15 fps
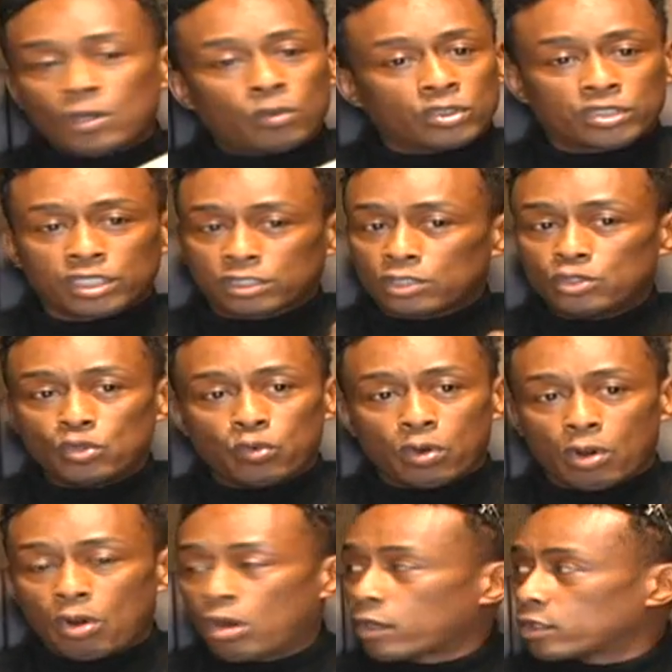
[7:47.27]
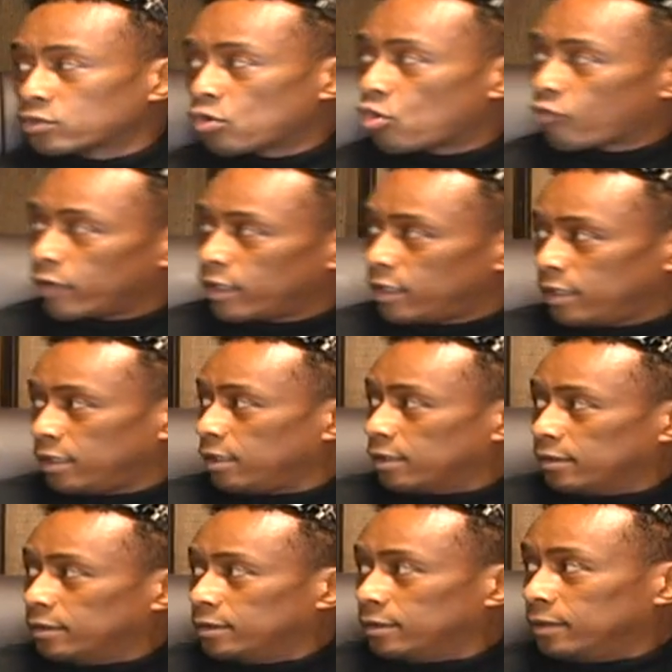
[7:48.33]
Well, shit, the New World Order is already
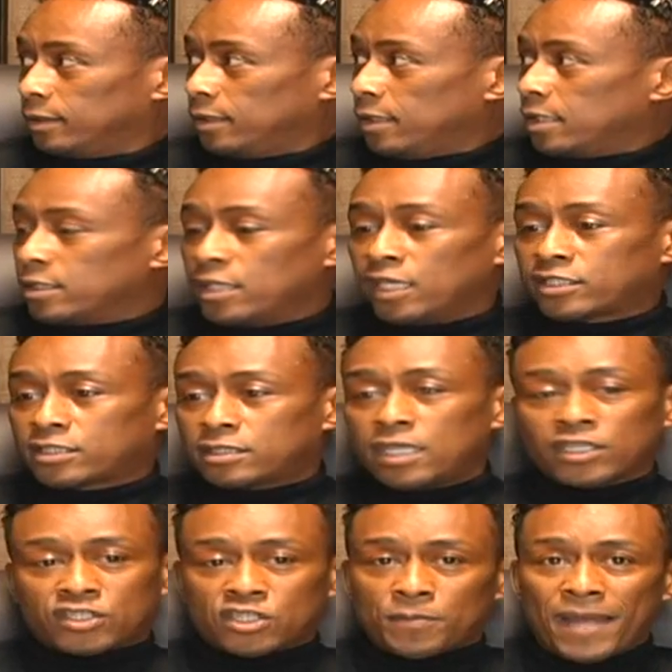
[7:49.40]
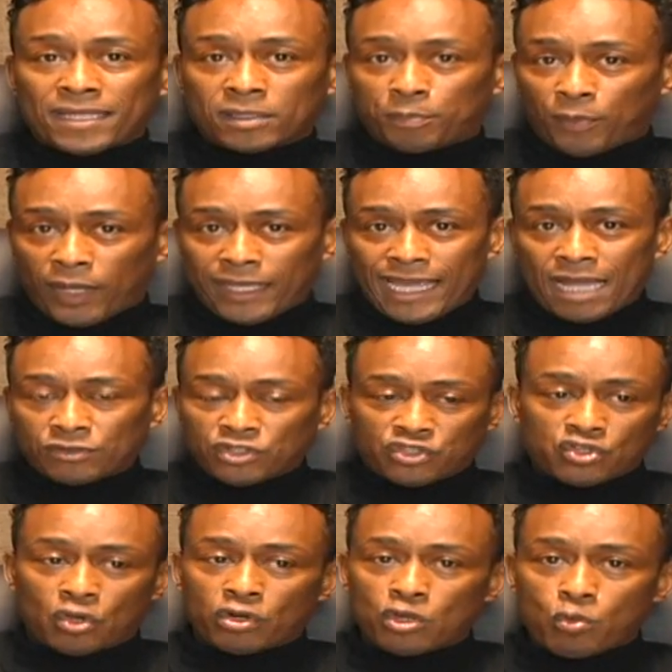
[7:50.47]
here. This is about to play out. This
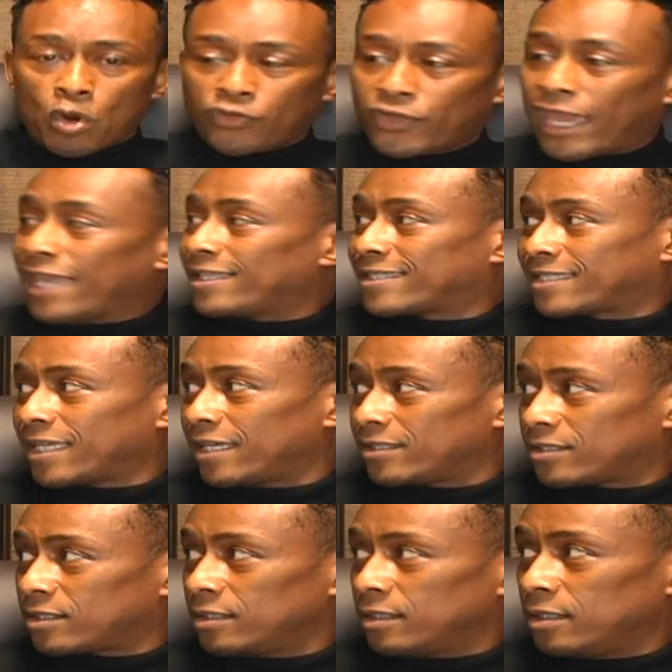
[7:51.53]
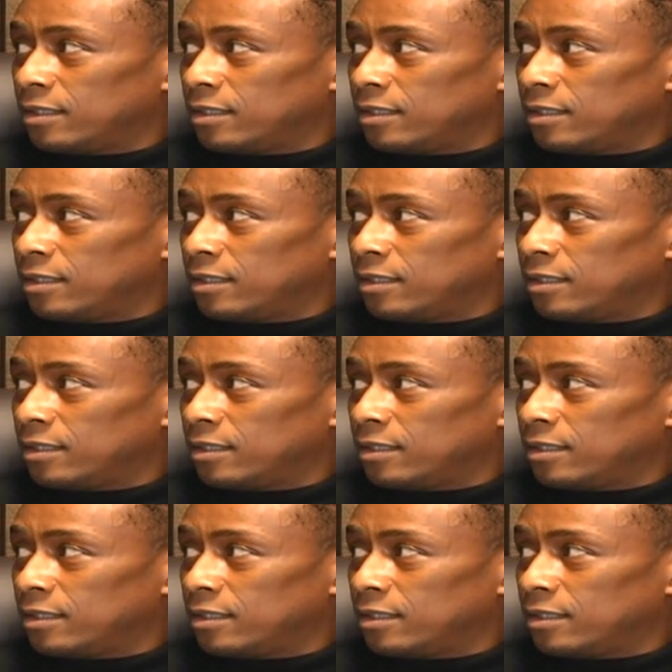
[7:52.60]
is only worth 8 cents.